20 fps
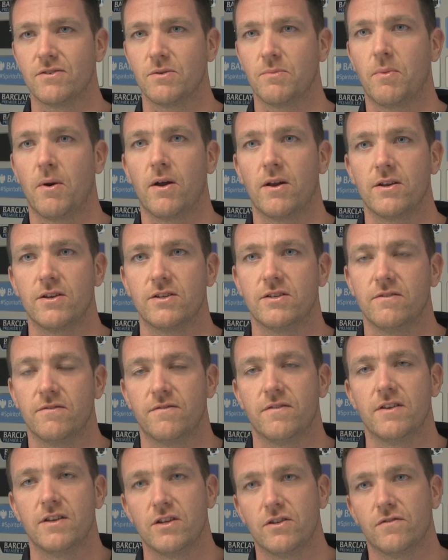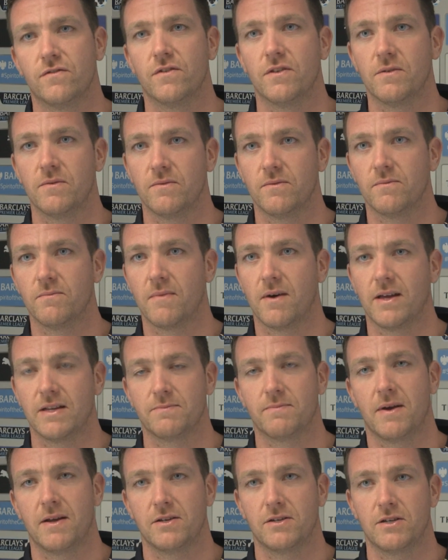us the polish and the finish for the
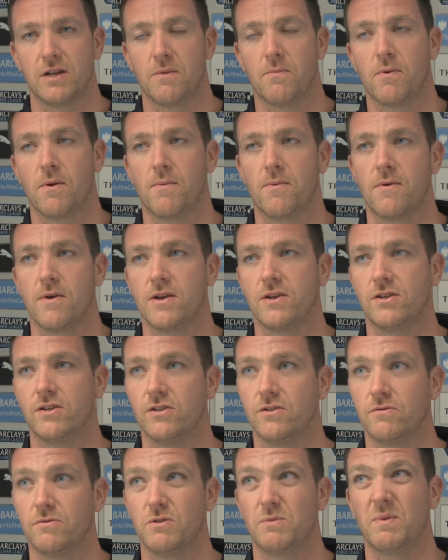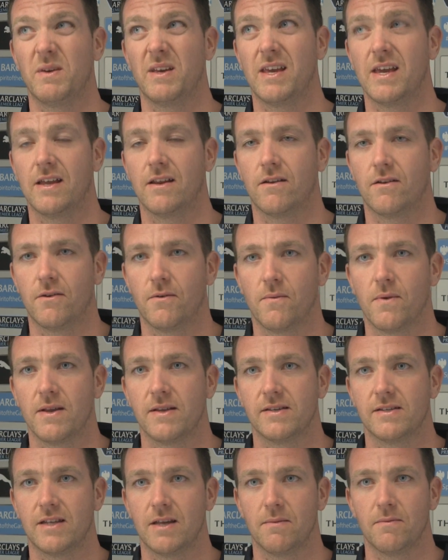match day preparations, which begin on a
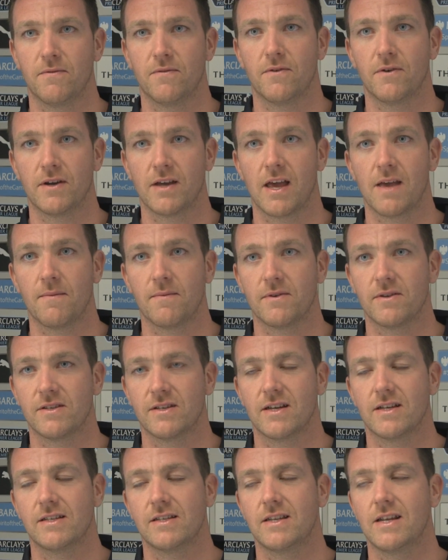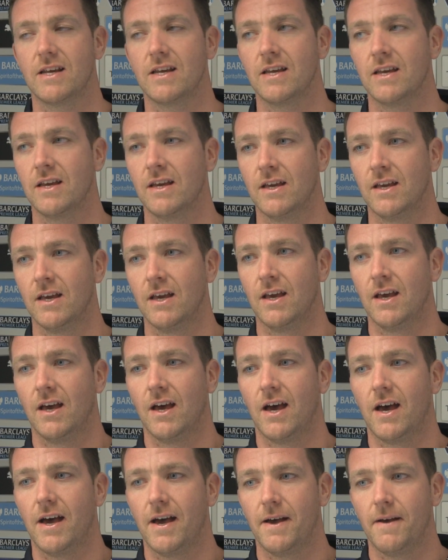Wednesday before a game on a Saturday.
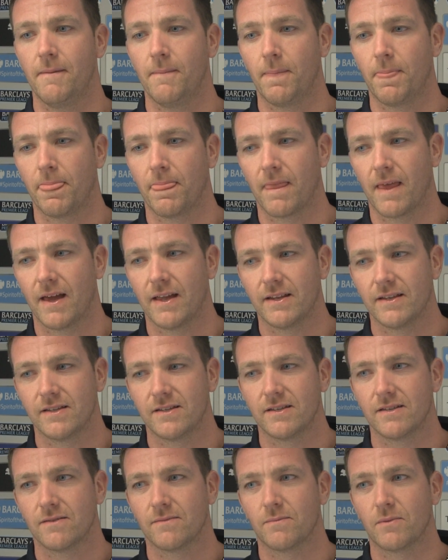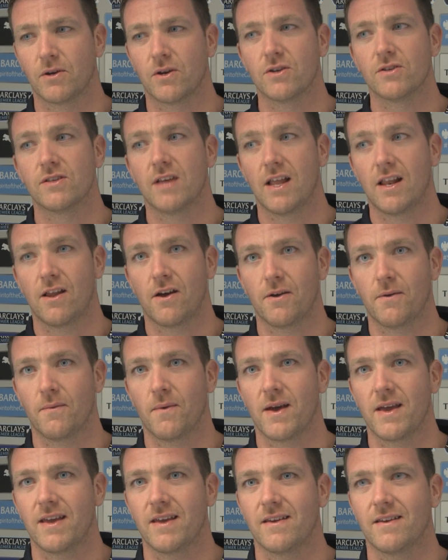And because they're
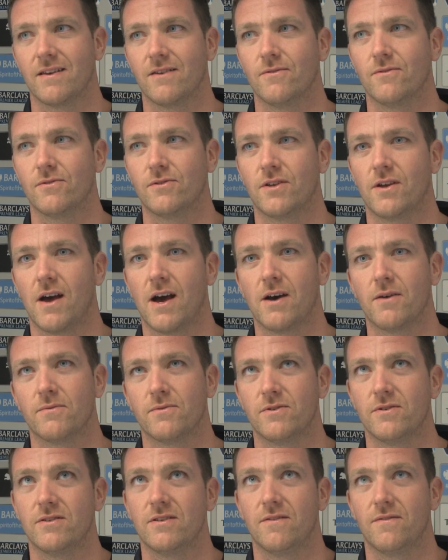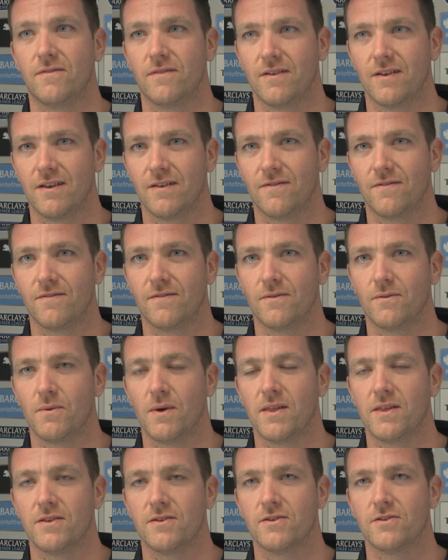lightweight, it also helps us if the
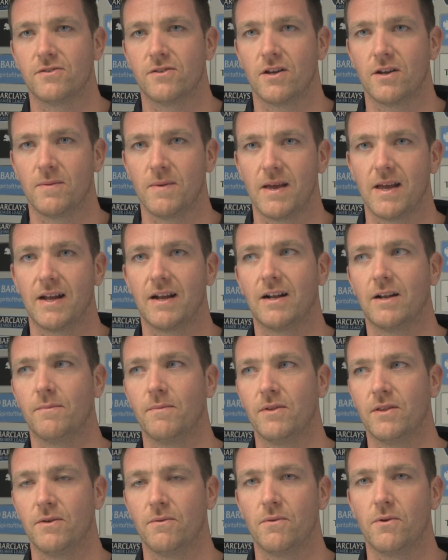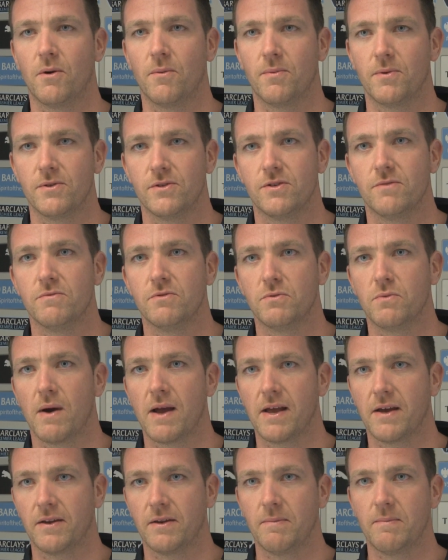weather does turn a bit inclement, that we're not putting too much
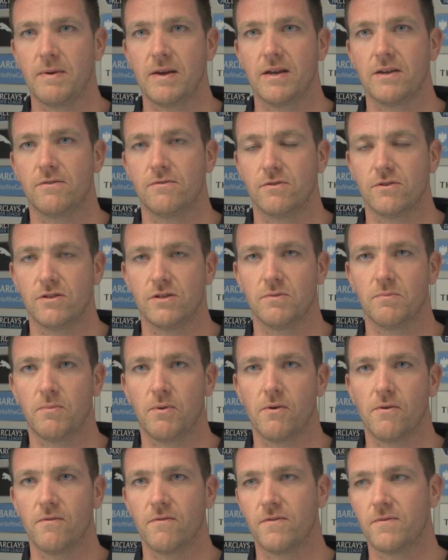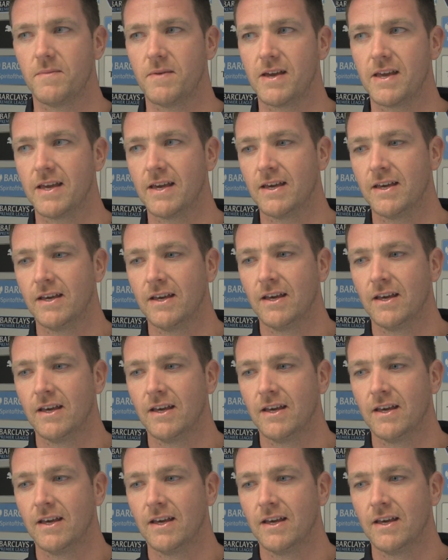weight on the pitch, which is important for me.